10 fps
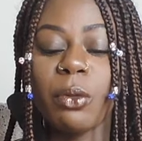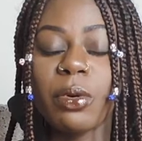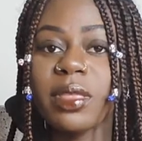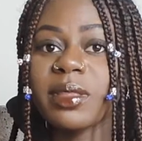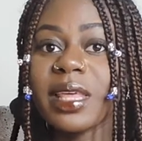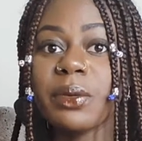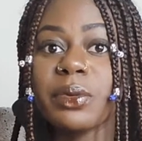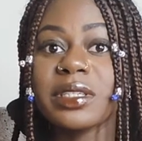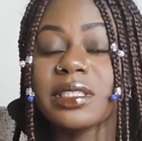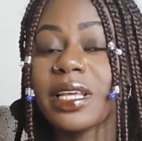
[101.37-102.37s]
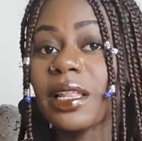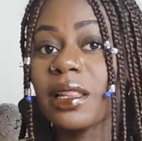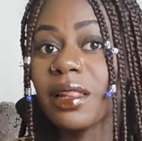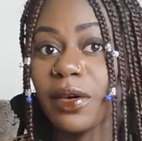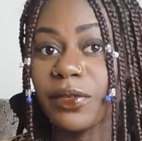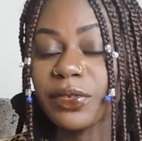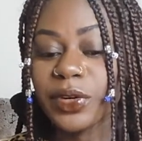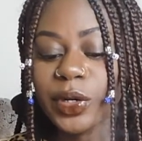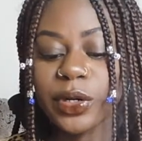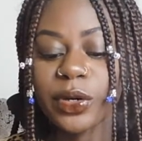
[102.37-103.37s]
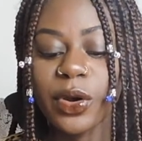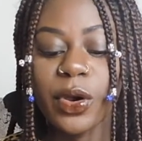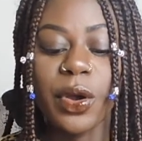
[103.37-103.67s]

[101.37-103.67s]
Whether that was a lover,